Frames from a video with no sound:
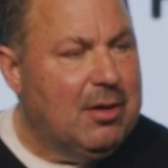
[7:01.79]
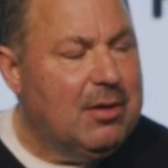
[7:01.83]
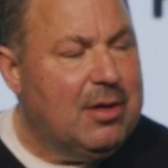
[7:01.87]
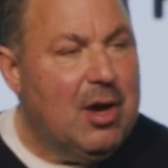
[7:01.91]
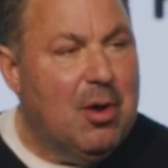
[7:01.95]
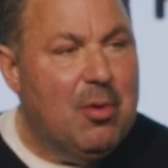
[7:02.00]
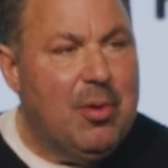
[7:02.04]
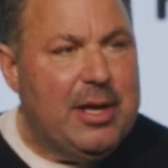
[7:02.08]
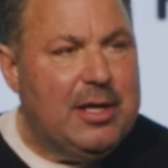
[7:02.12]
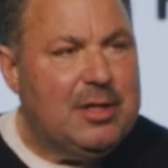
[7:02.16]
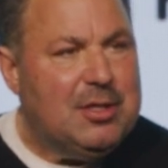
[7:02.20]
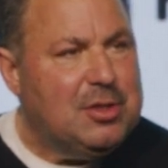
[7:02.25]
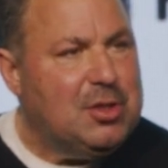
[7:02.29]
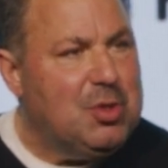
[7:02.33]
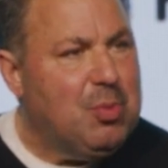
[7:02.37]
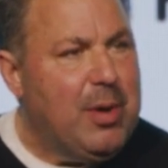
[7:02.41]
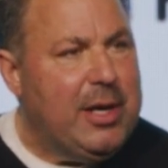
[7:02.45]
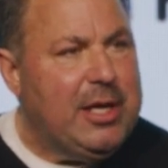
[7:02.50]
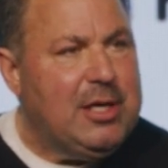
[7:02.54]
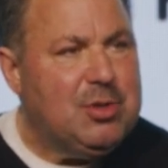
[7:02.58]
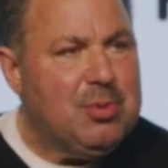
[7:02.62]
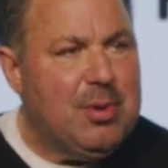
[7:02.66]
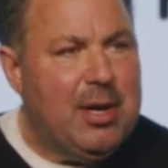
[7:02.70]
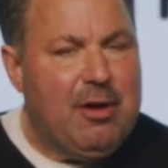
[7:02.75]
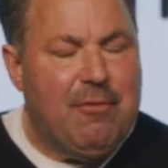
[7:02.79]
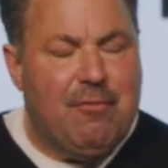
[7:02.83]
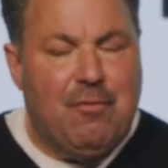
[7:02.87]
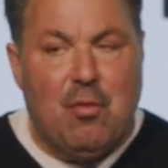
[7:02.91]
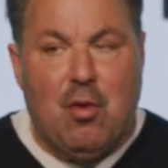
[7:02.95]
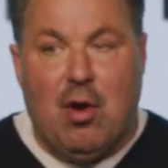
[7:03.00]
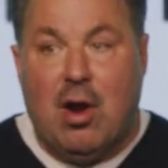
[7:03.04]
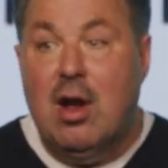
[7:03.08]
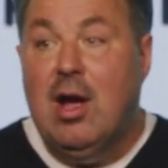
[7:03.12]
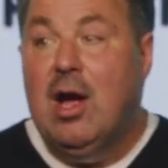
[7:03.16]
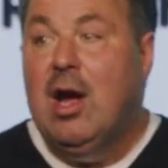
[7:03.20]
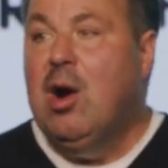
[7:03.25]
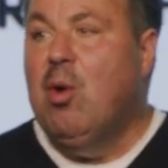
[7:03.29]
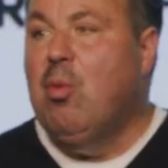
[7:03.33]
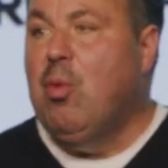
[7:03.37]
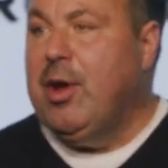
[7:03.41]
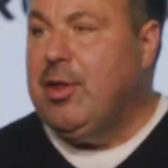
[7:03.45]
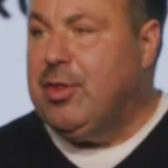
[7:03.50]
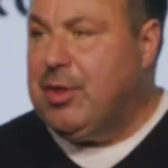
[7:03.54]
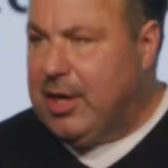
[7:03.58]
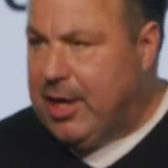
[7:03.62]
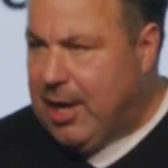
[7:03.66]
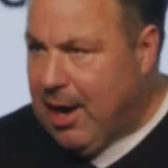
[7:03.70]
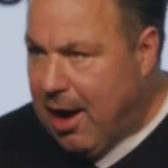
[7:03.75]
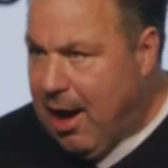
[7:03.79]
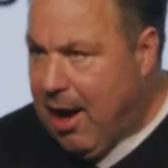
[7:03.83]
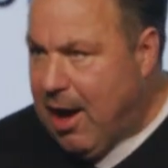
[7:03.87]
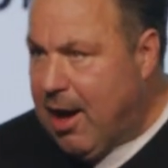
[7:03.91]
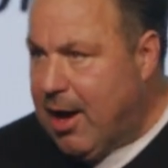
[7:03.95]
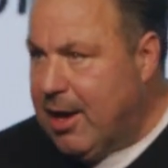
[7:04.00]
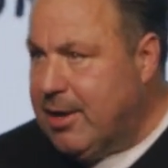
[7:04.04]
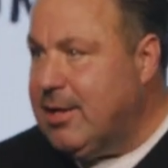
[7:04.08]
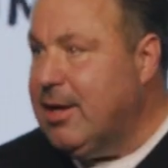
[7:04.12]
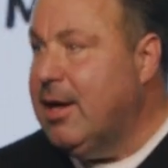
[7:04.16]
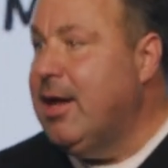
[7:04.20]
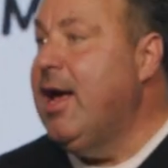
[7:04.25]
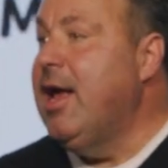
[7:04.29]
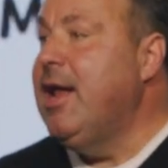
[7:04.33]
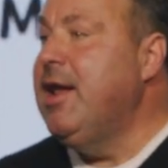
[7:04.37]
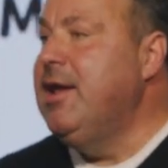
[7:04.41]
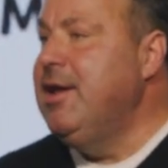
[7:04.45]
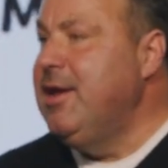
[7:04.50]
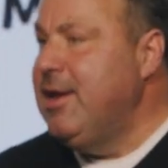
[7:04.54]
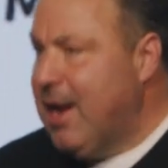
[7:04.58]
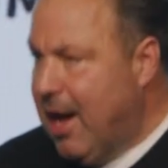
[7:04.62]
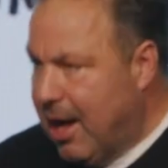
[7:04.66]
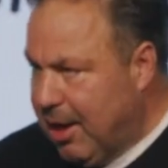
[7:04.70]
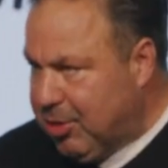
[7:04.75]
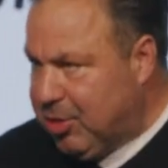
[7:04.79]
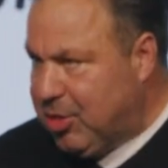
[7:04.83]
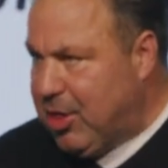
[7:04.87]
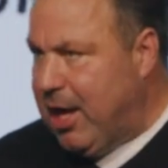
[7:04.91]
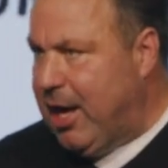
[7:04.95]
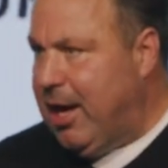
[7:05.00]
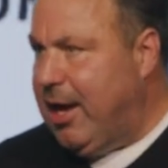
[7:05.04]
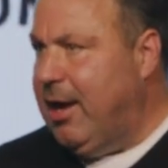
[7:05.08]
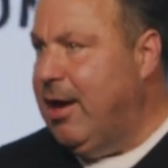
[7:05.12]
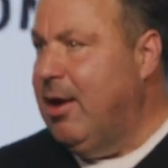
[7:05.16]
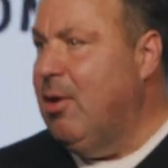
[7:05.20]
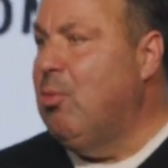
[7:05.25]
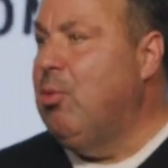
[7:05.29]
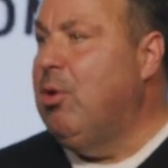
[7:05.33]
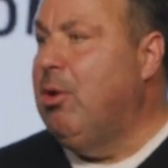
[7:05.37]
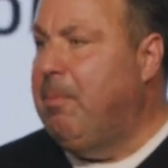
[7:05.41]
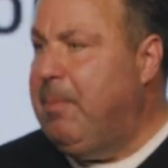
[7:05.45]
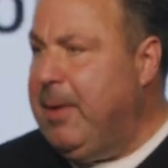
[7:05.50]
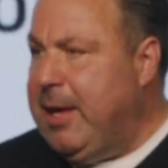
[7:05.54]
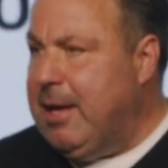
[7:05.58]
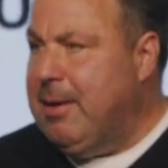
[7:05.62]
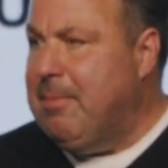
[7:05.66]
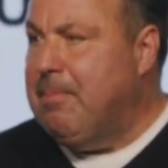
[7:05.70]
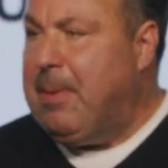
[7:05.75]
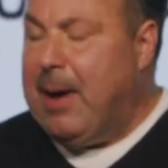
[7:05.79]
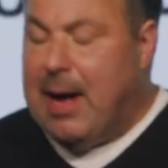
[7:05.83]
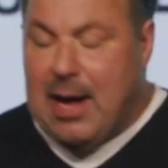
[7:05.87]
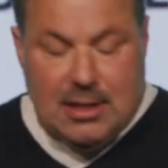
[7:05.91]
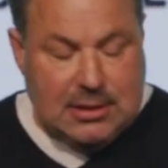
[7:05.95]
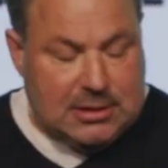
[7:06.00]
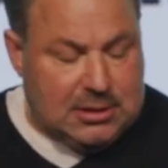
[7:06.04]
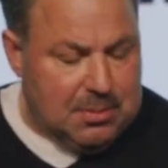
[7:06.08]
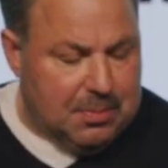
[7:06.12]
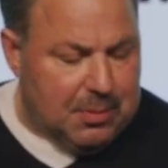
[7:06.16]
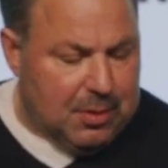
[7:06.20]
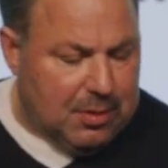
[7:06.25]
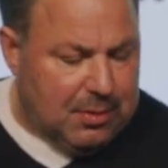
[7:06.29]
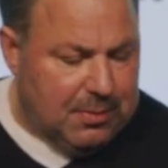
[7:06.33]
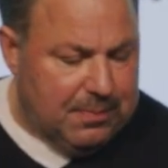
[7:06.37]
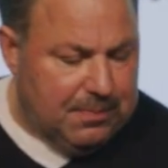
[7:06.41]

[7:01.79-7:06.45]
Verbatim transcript: going into 2024, with God, nothing will be impossible.